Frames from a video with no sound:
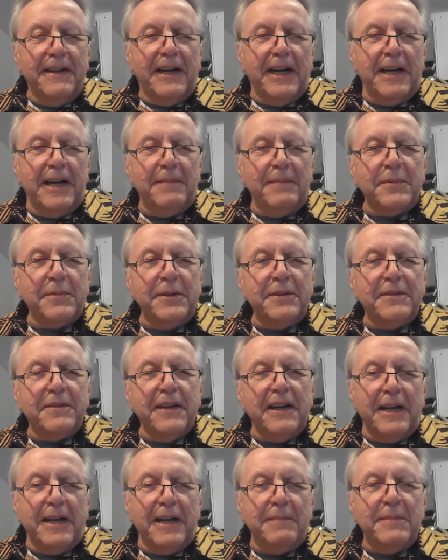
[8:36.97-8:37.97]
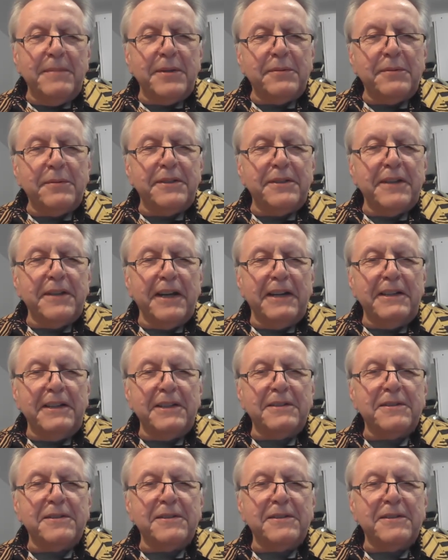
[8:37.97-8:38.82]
I'm a retired